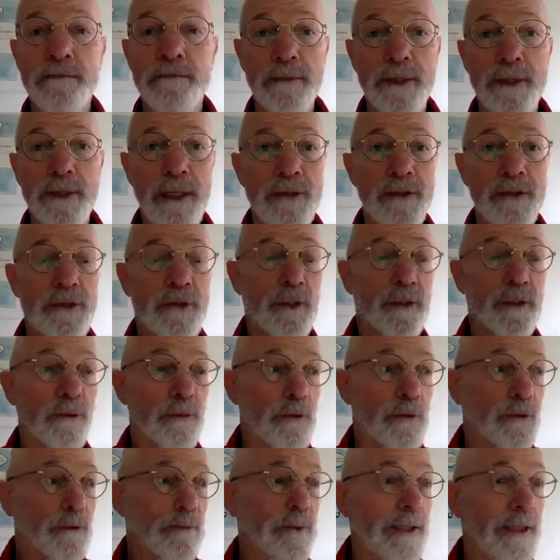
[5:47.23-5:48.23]
outside
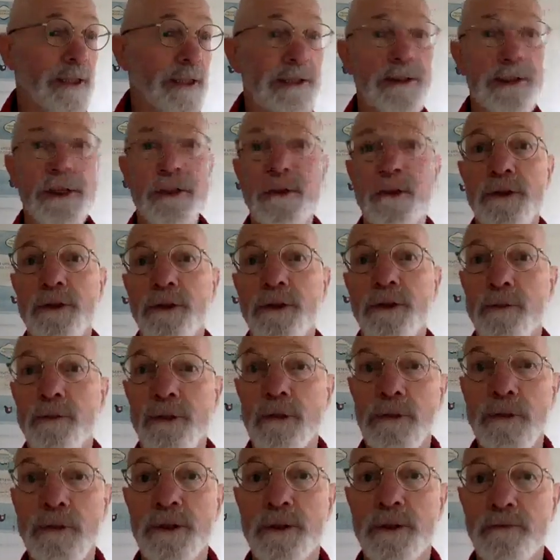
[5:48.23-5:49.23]
world. Pay attention to
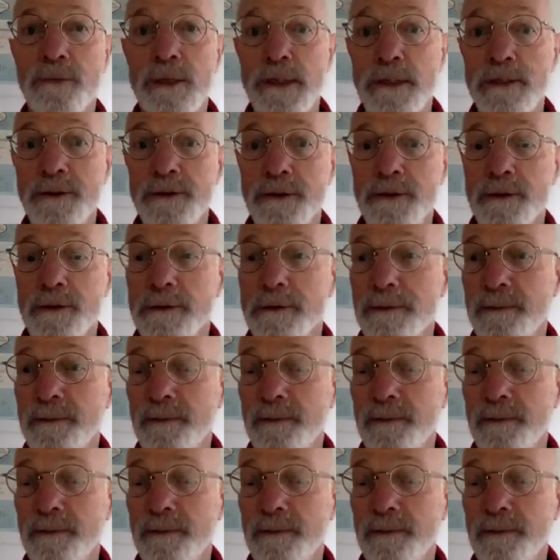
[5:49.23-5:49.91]
what's around you.